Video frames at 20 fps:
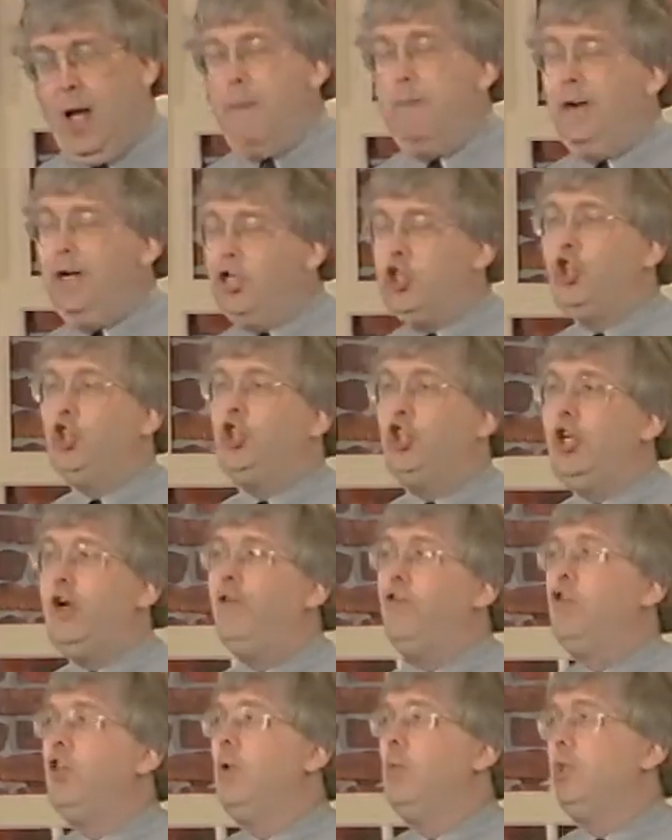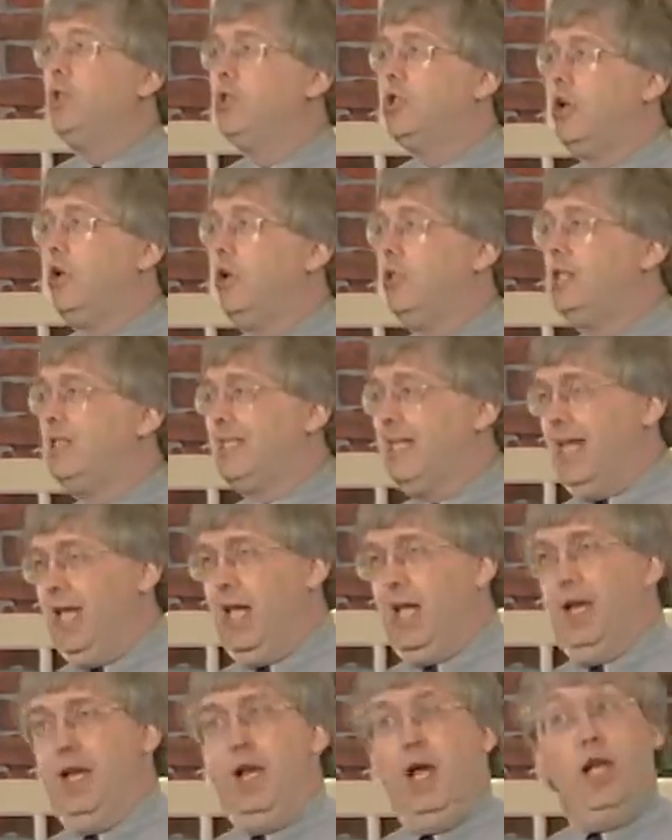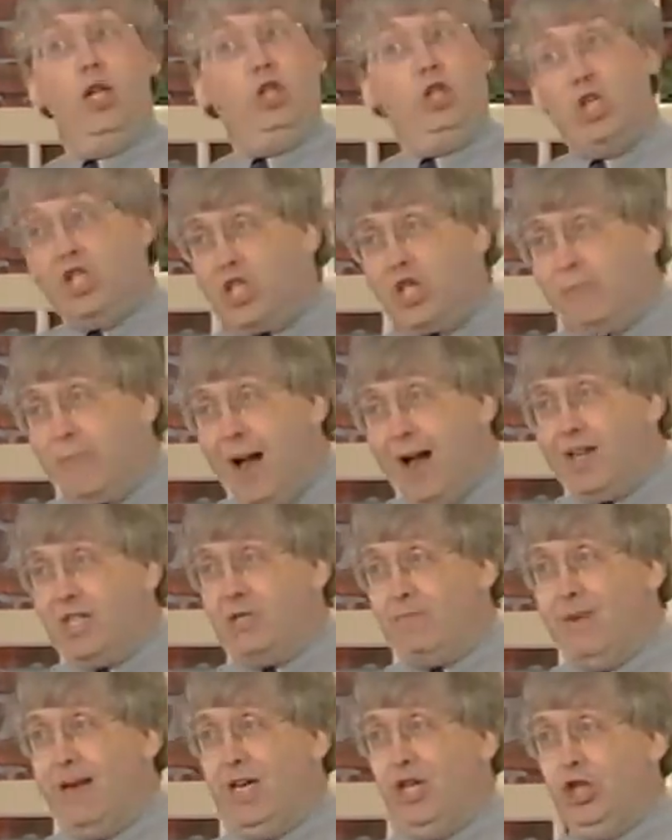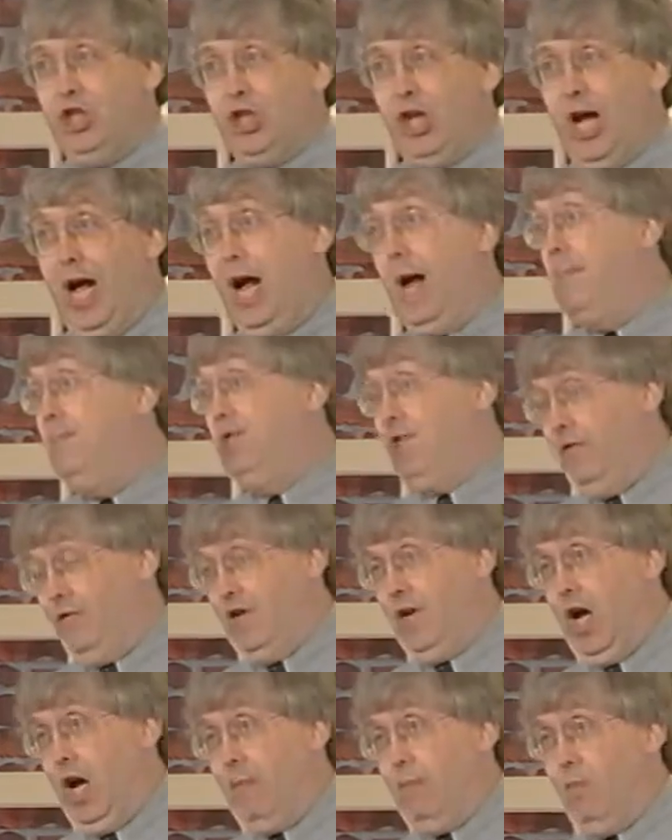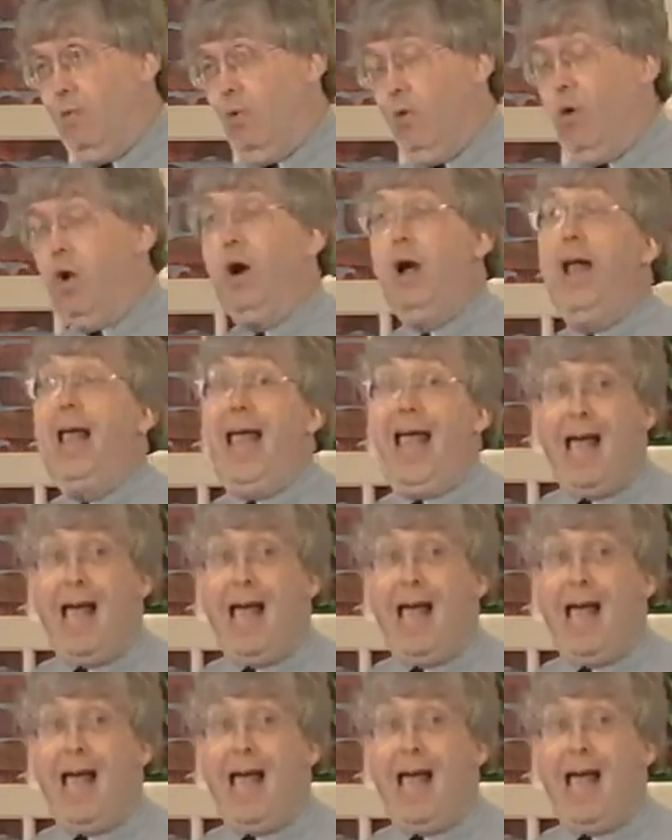but it's a shift that results in just about as many jobs, if not more,